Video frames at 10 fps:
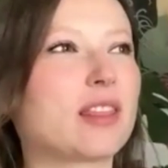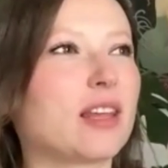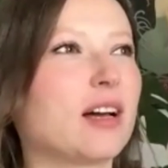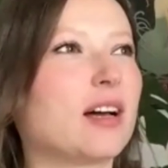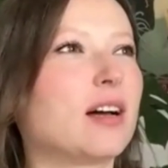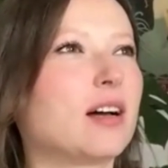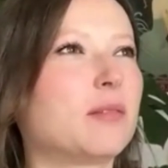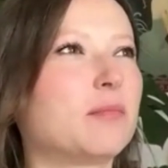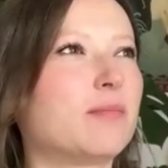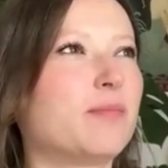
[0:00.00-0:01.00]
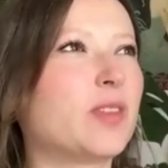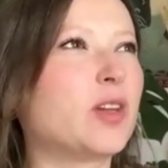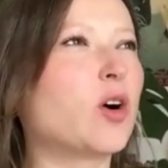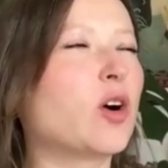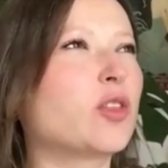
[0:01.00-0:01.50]
um,
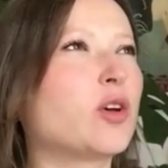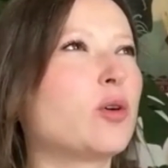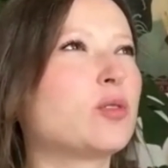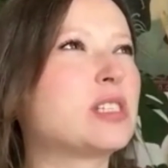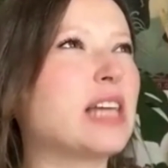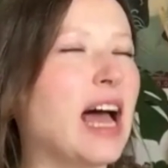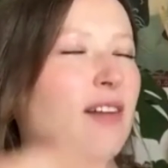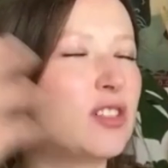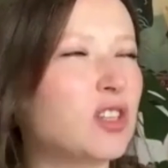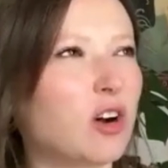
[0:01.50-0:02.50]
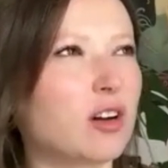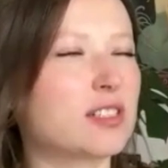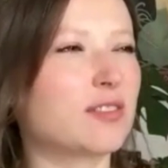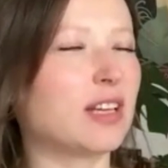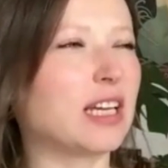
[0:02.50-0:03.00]
there are those avatars
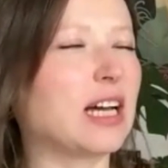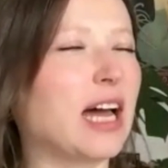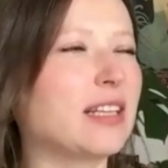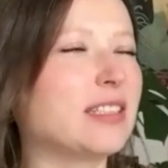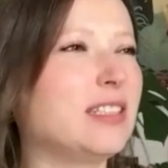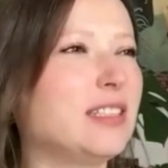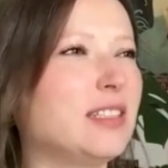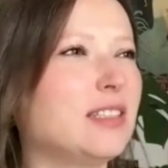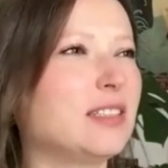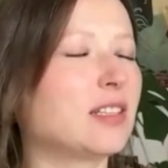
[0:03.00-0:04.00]
of like Kylie,